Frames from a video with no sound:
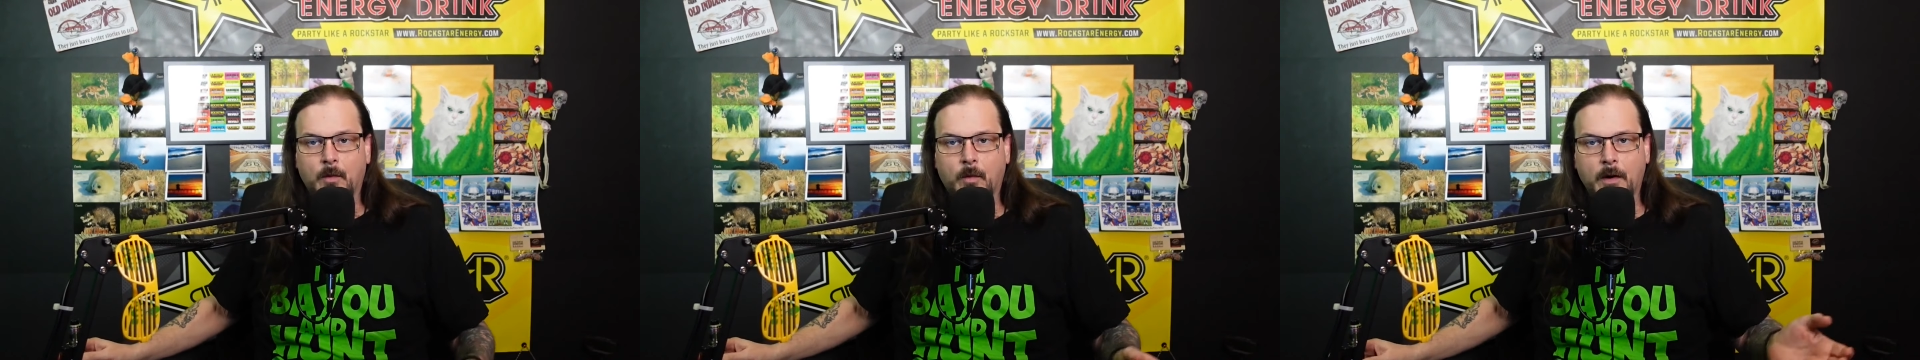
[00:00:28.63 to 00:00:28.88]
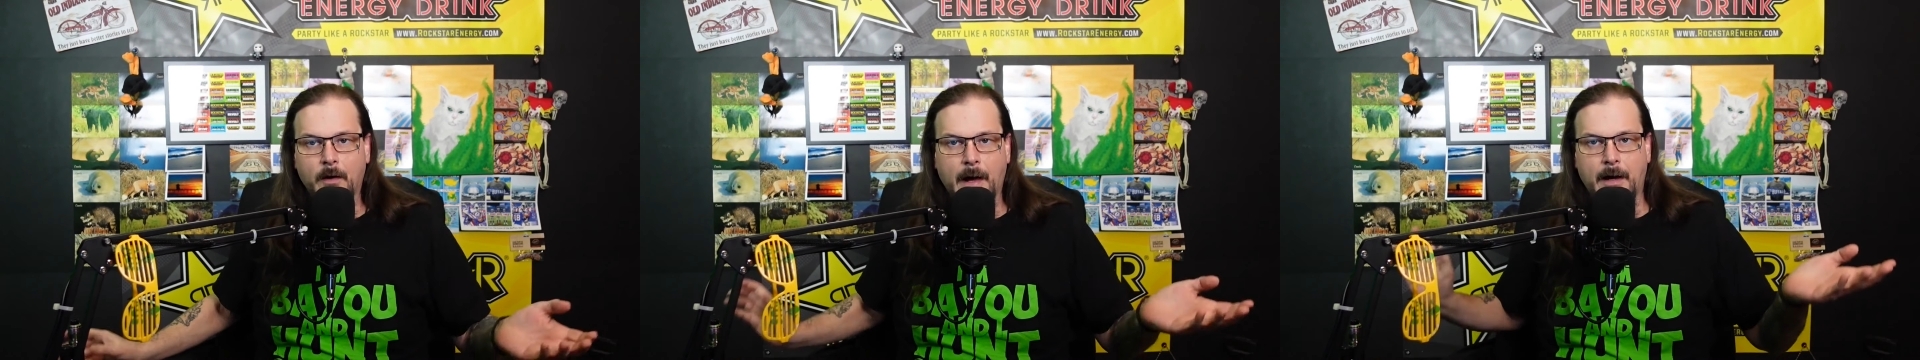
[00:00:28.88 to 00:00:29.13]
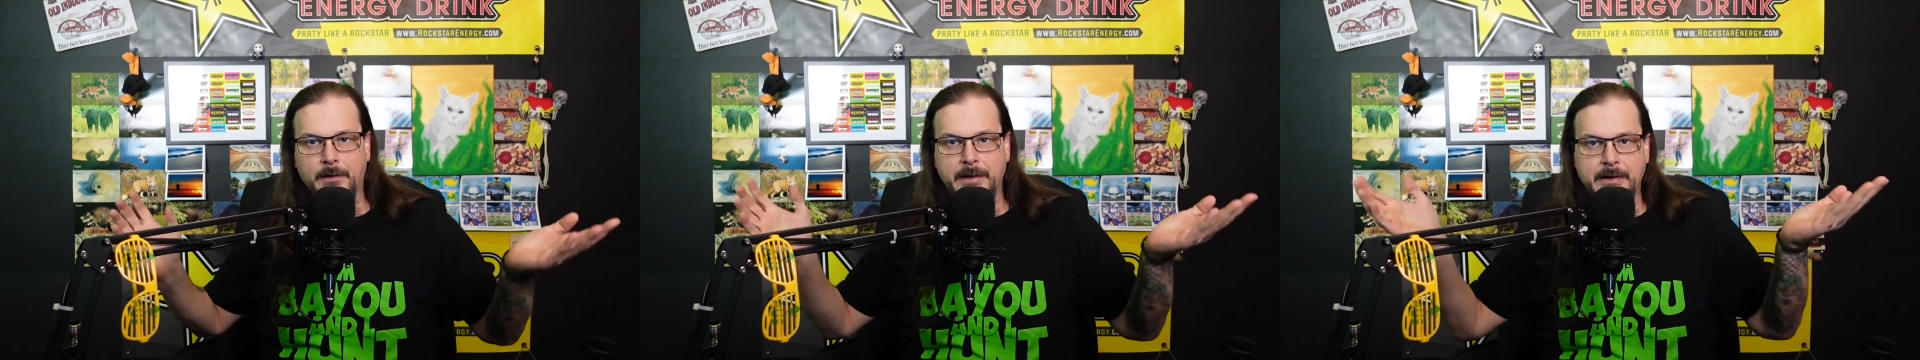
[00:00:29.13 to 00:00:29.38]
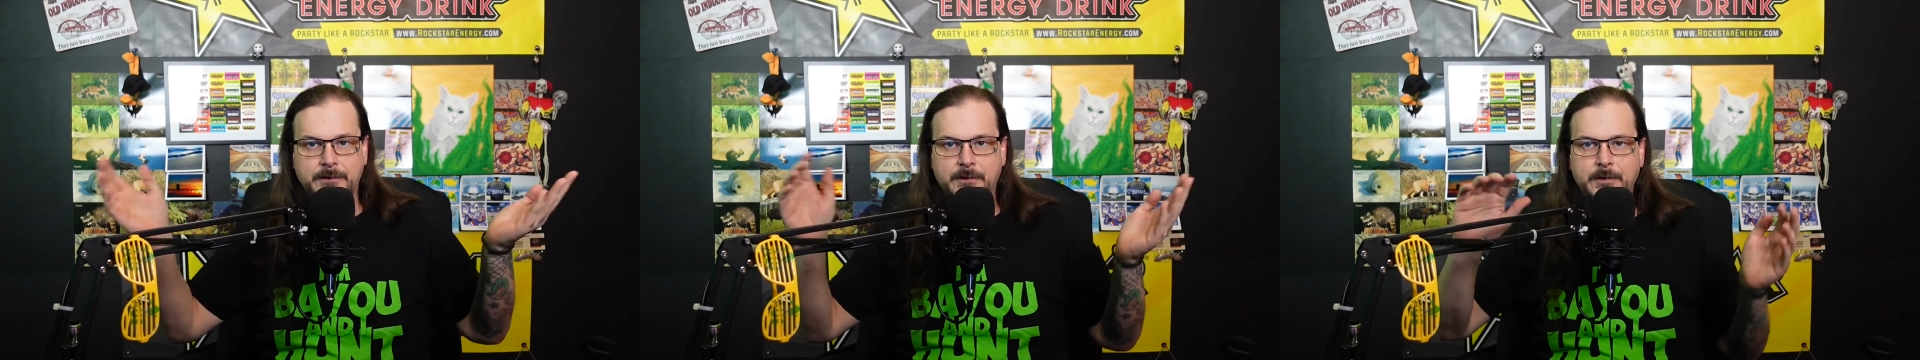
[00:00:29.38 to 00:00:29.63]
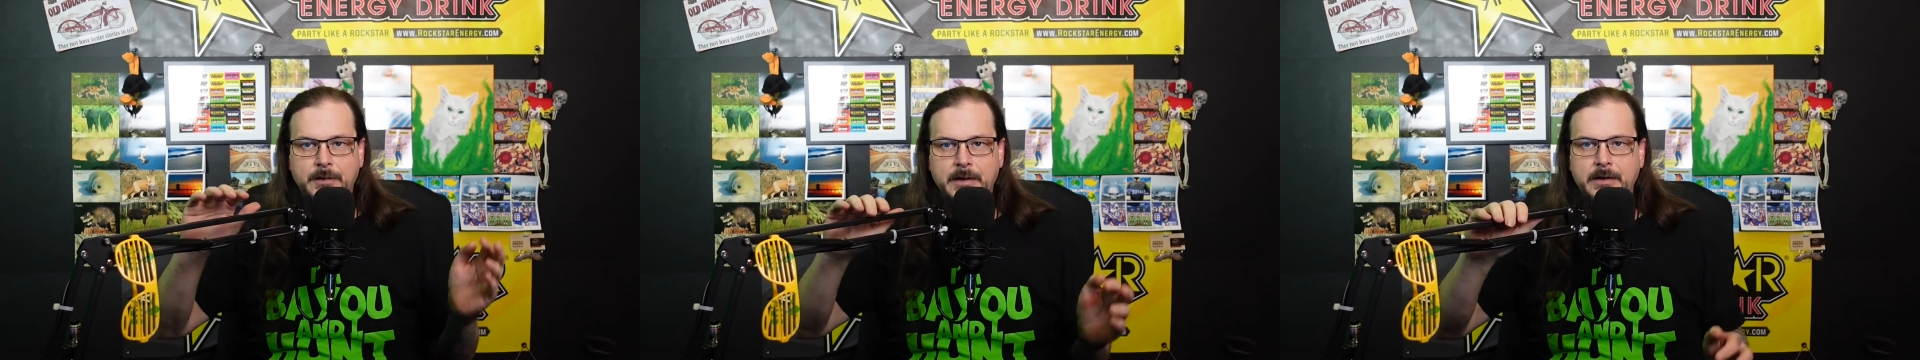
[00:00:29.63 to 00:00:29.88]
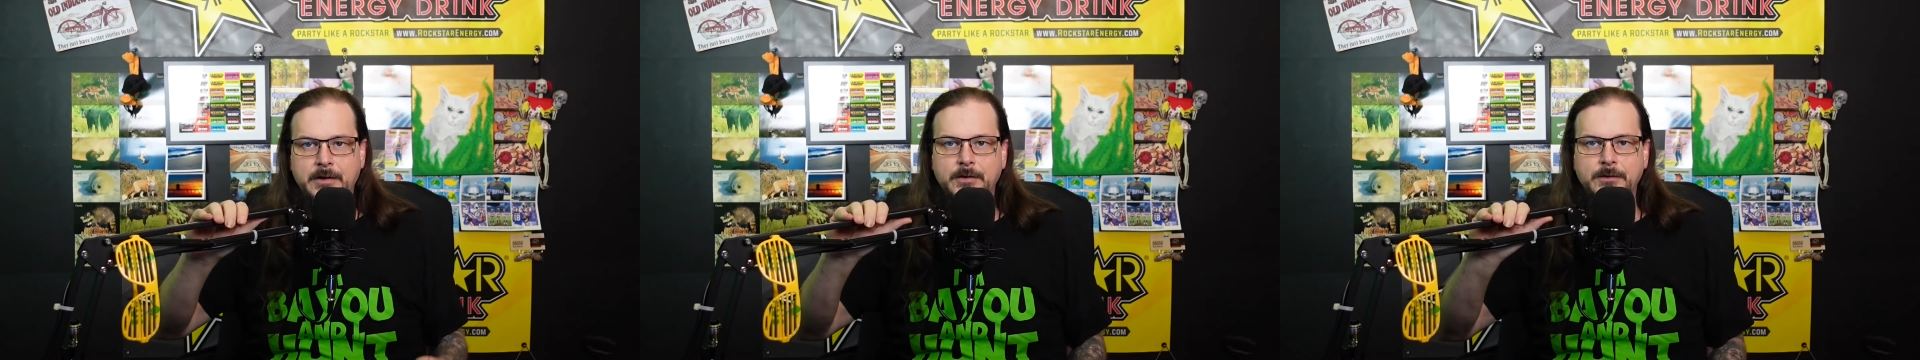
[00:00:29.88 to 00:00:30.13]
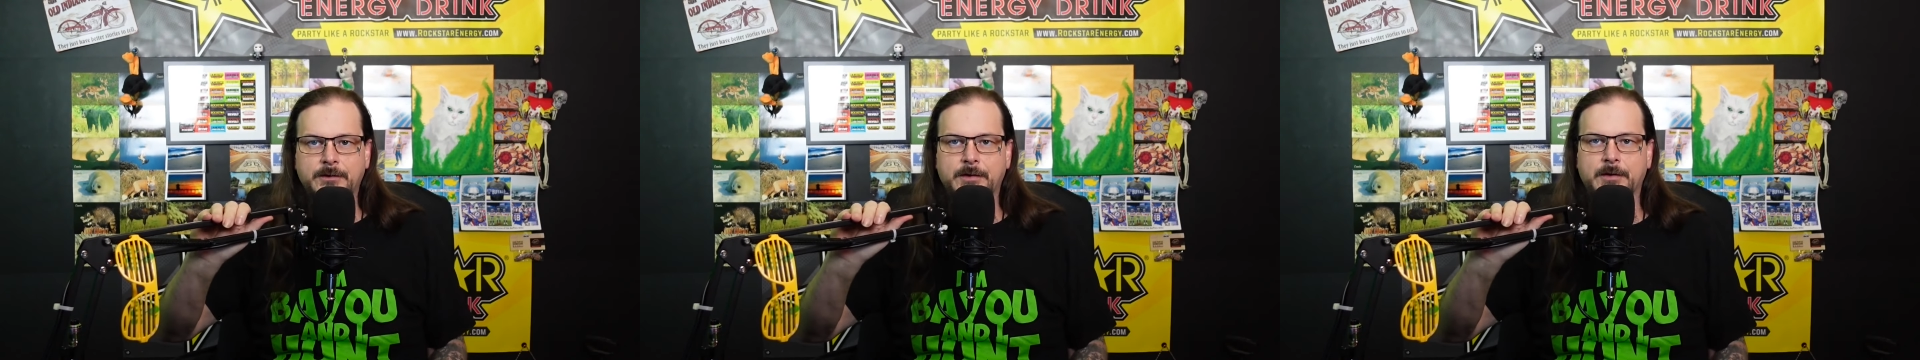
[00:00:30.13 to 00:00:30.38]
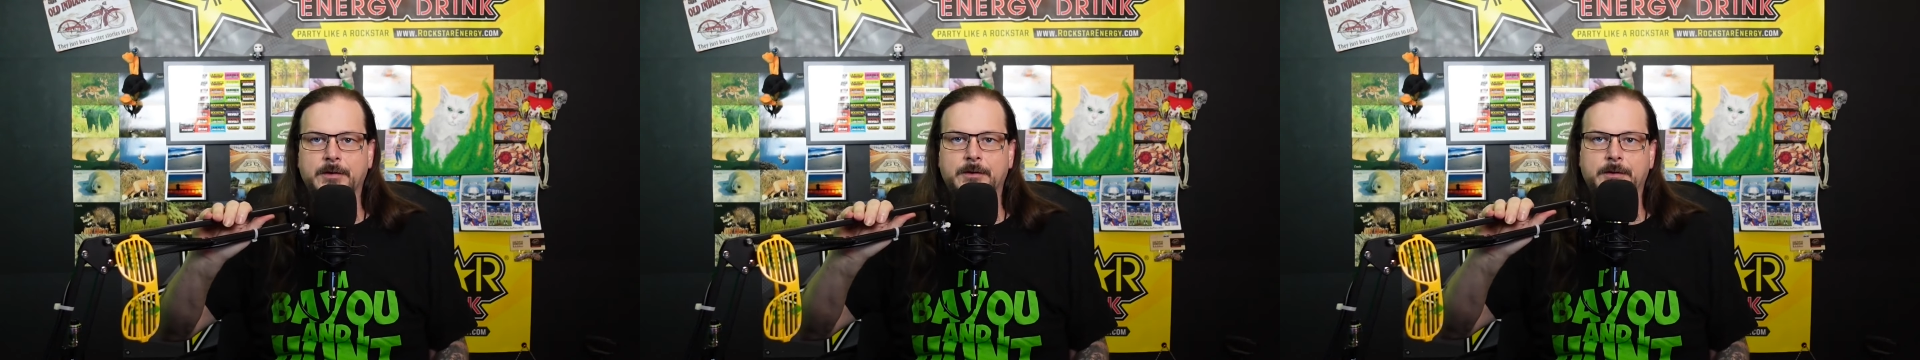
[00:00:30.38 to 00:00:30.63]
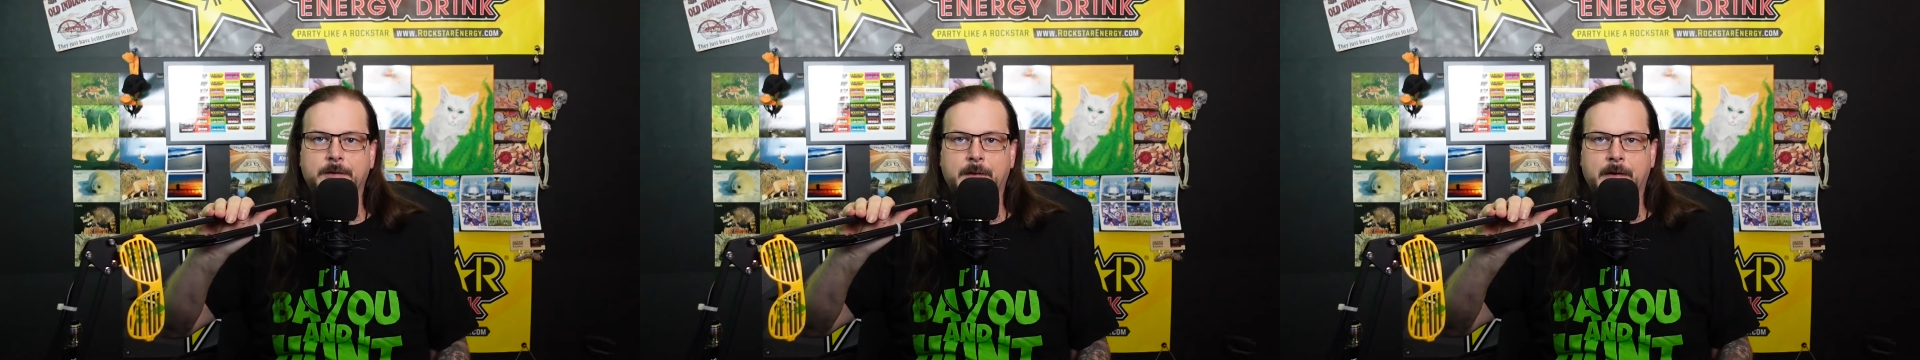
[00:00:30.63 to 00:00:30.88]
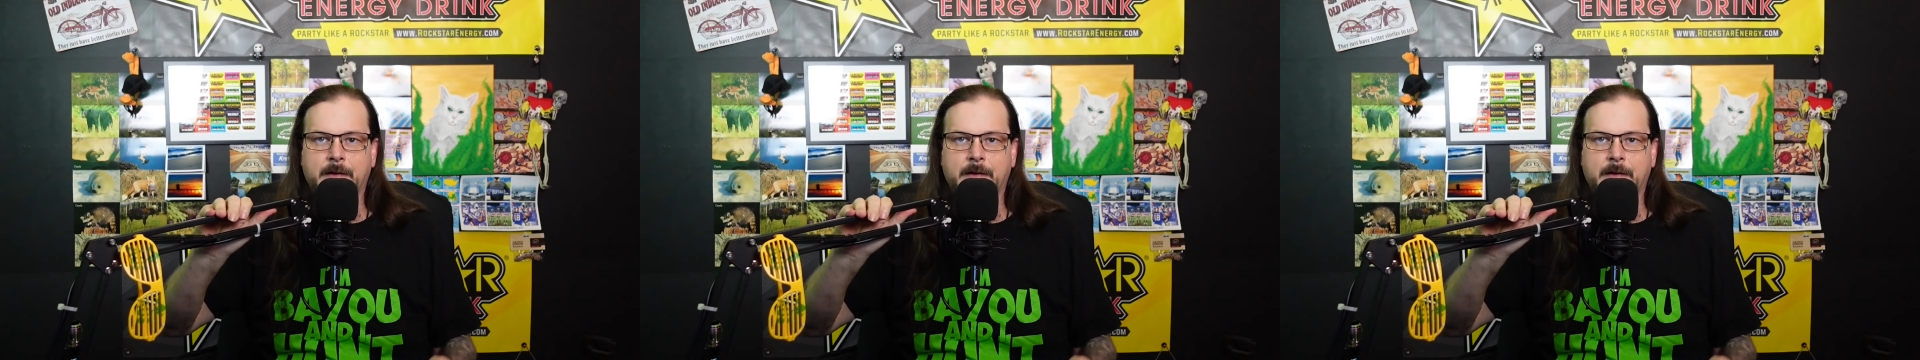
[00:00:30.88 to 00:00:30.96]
Well, howdy doody, YouTube.